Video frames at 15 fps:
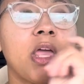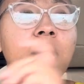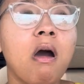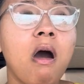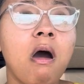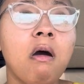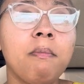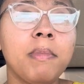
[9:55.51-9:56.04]

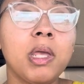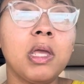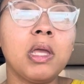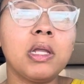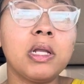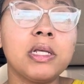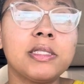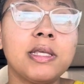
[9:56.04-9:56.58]
called me
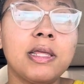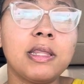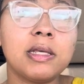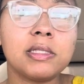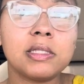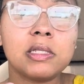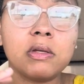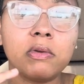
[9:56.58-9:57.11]
and they said they
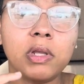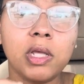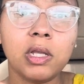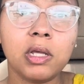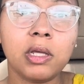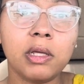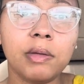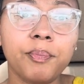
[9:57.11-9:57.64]
still
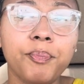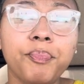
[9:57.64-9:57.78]
needed